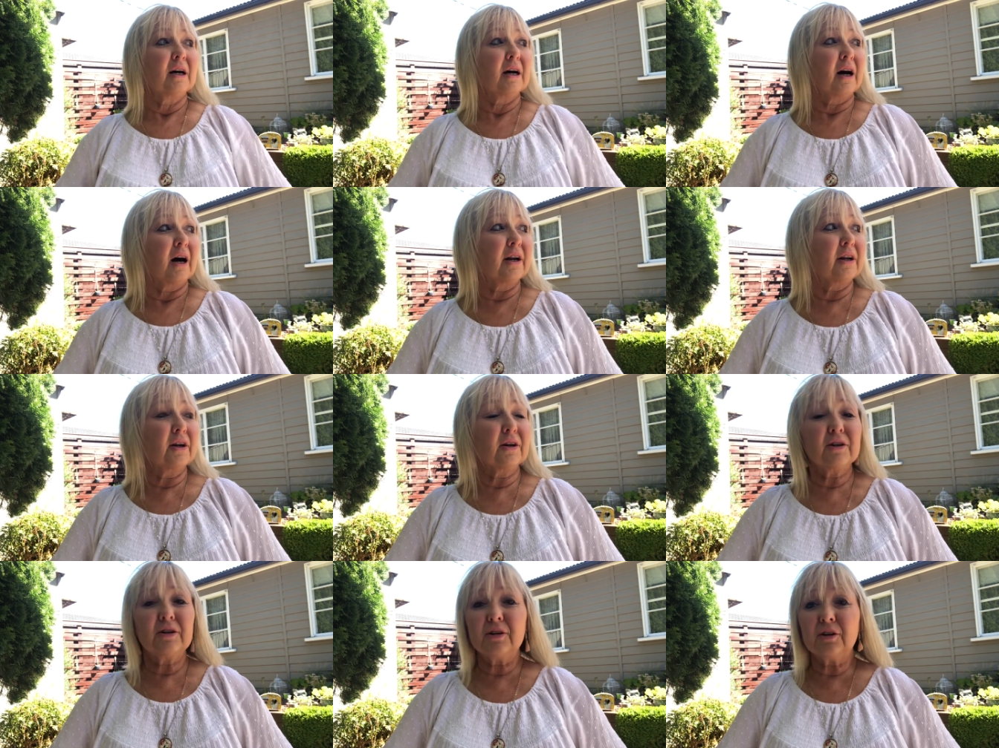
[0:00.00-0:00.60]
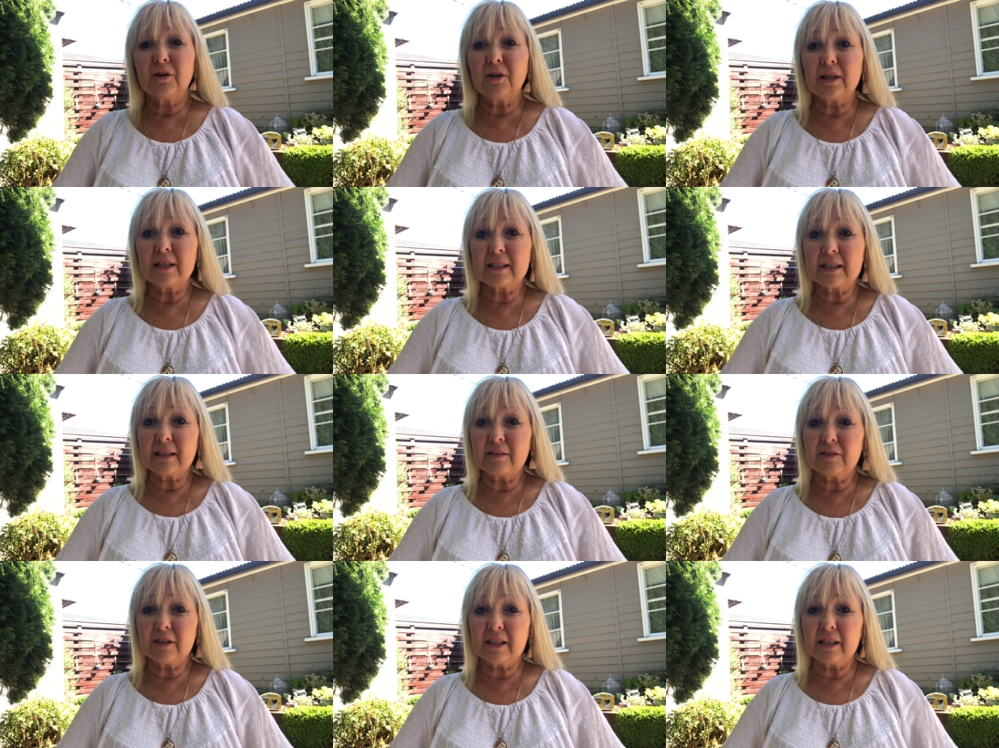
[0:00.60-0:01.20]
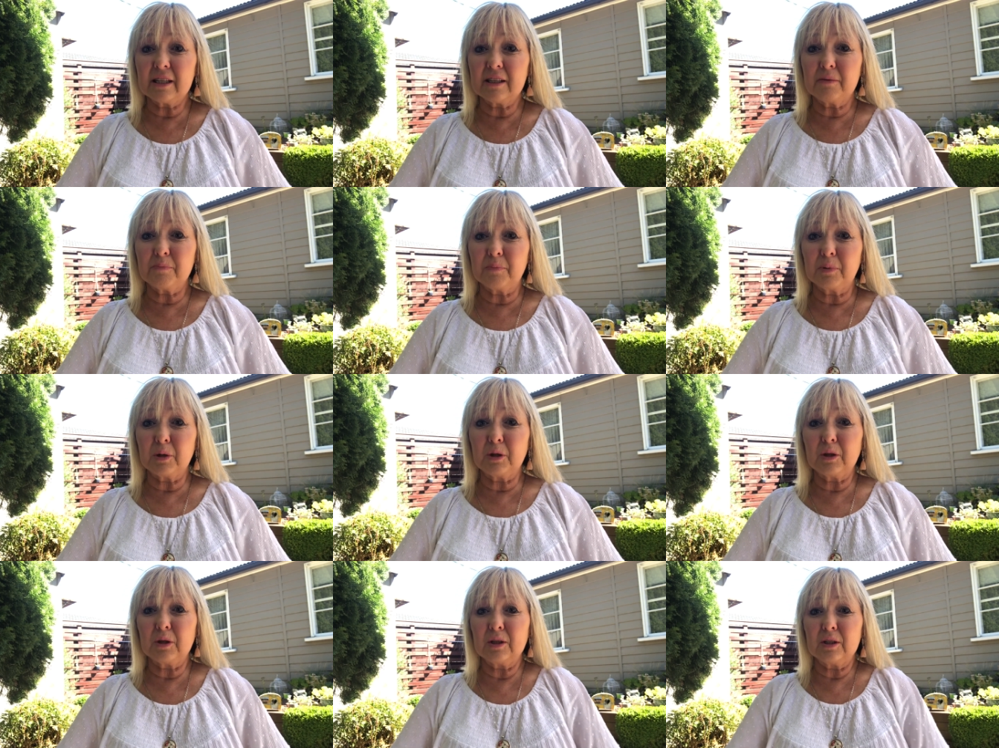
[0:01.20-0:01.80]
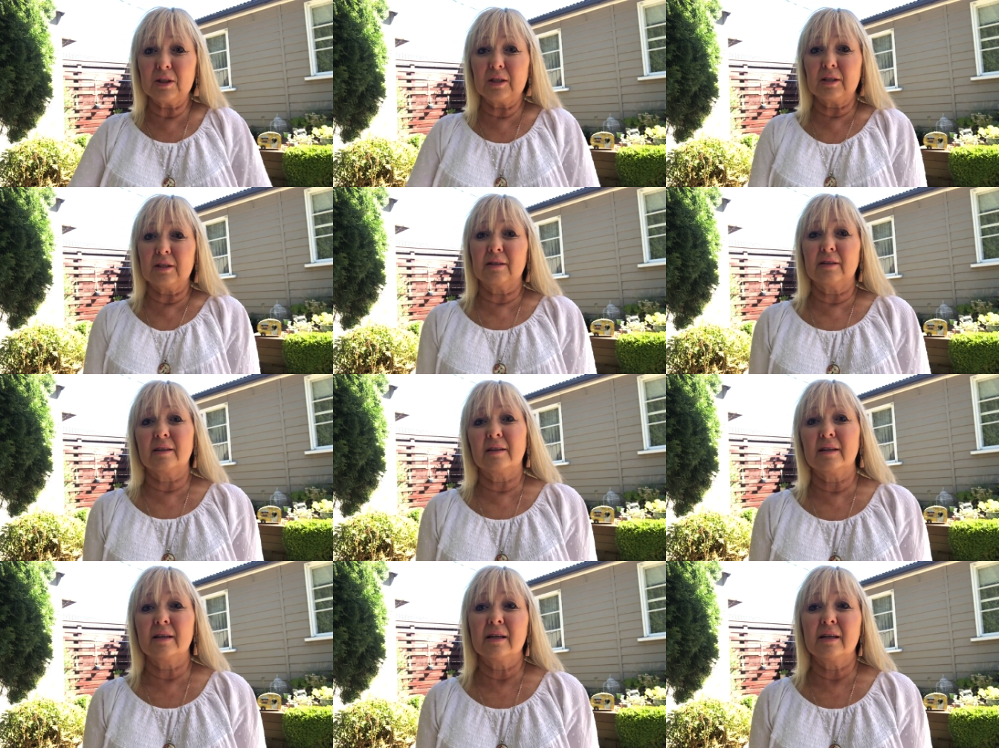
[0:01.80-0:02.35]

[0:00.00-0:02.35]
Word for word: I know you guys love to hear the birds and